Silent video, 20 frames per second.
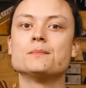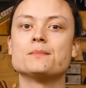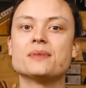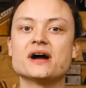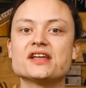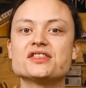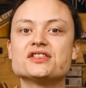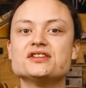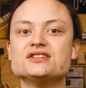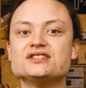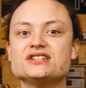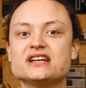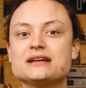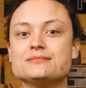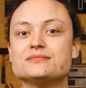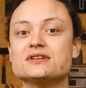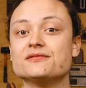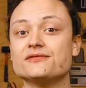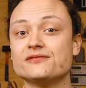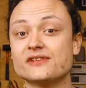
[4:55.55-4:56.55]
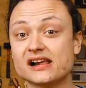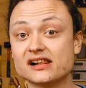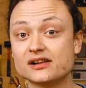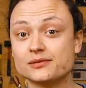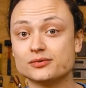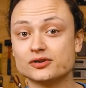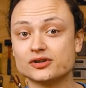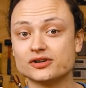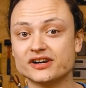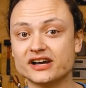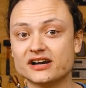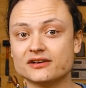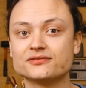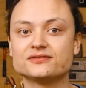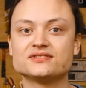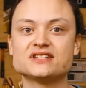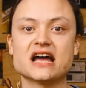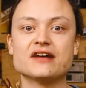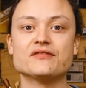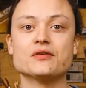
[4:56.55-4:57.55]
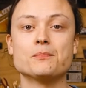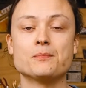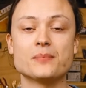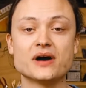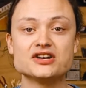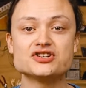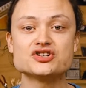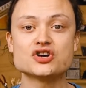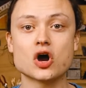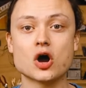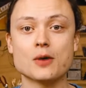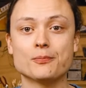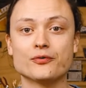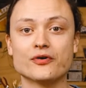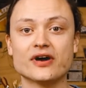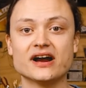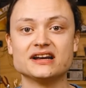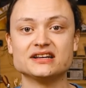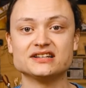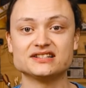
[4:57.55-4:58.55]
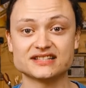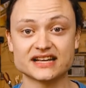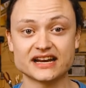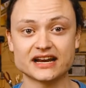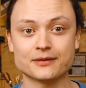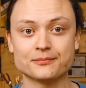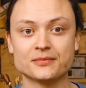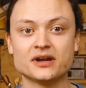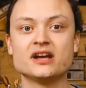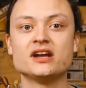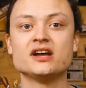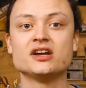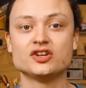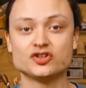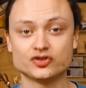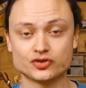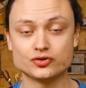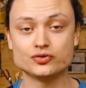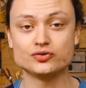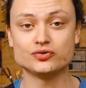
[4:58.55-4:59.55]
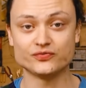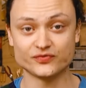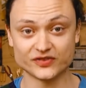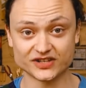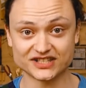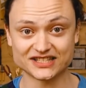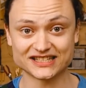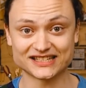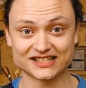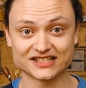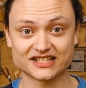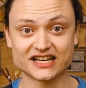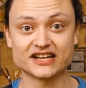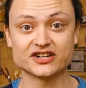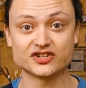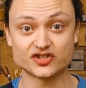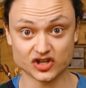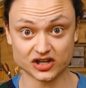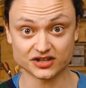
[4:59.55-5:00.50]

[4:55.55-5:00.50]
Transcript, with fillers: Python deemed it valuable enough to have a bunch of operators set up to facilitate